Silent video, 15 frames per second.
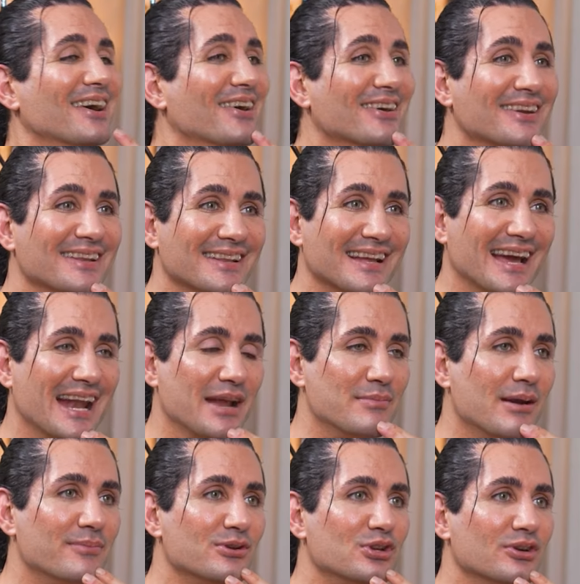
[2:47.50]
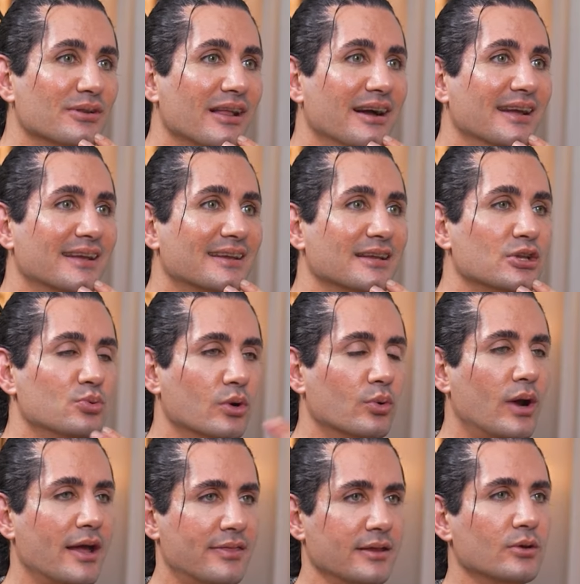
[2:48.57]
Totally. And I remember you were like, you
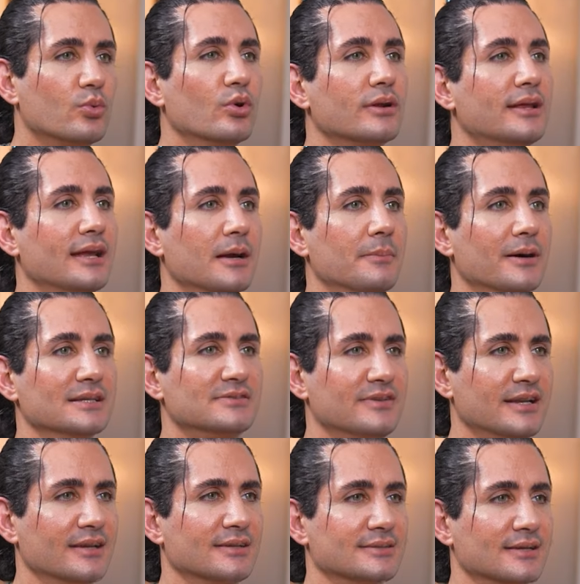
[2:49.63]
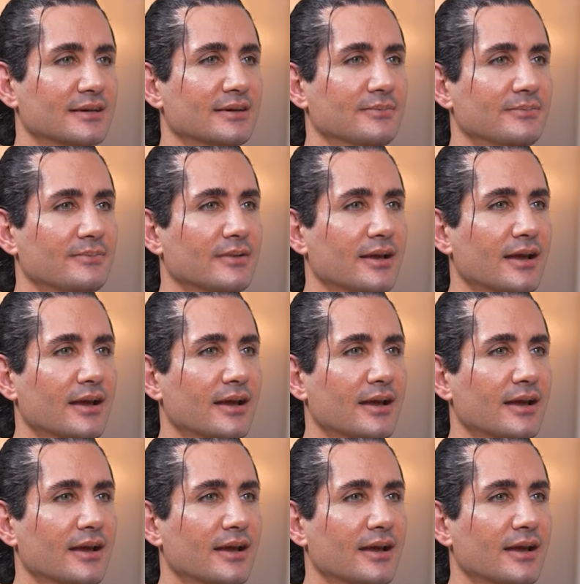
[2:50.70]
were, I think, working at BuzzFeed at the time